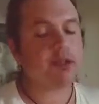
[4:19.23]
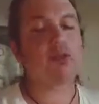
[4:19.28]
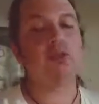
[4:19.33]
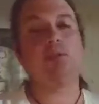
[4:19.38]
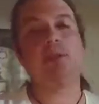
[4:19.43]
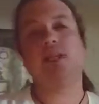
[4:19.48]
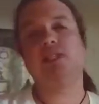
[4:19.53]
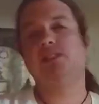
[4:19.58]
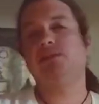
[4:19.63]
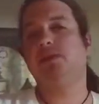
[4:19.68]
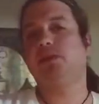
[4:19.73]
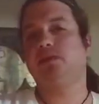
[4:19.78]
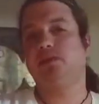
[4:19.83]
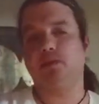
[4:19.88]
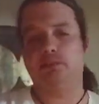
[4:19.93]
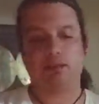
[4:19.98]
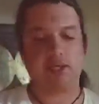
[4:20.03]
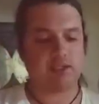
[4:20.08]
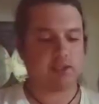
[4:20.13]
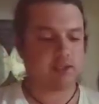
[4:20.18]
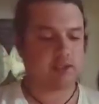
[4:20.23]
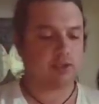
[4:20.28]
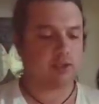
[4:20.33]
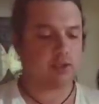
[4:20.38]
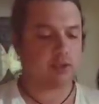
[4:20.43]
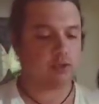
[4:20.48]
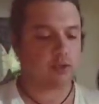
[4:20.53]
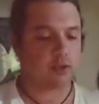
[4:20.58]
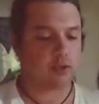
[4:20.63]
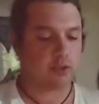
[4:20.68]
Kind of reminds me of the
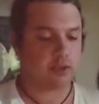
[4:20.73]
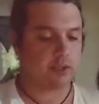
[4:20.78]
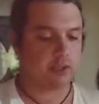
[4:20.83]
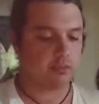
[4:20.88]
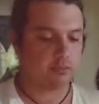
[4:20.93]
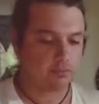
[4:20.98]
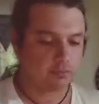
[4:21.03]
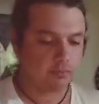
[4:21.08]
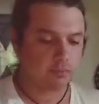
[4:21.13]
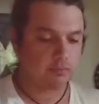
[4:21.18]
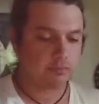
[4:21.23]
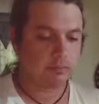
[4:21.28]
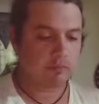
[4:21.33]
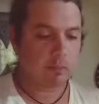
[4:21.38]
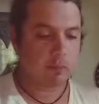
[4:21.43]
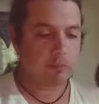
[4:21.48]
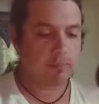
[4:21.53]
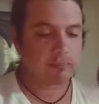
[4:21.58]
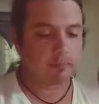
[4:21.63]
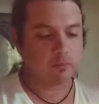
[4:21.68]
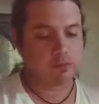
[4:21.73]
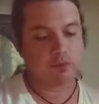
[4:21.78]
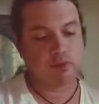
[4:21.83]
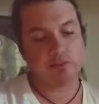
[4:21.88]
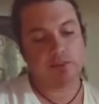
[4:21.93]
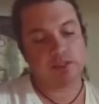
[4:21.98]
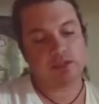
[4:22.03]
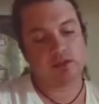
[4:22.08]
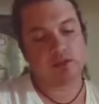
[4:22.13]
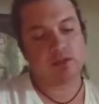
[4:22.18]
Mexican torta,
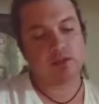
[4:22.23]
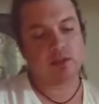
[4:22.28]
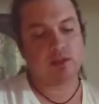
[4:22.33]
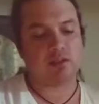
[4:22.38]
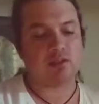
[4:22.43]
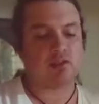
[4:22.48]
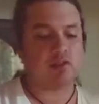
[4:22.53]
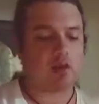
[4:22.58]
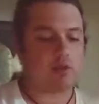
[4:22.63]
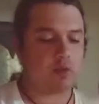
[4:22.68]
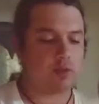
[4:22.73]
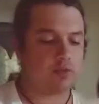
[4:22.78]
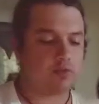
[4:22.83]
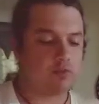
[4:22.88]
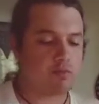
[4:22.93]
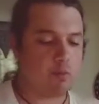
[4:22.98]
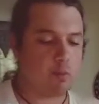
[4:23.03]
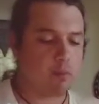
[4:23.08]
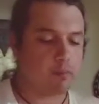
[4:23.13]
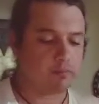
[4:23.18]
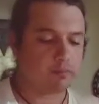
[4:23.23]
which is basically like a sandwich.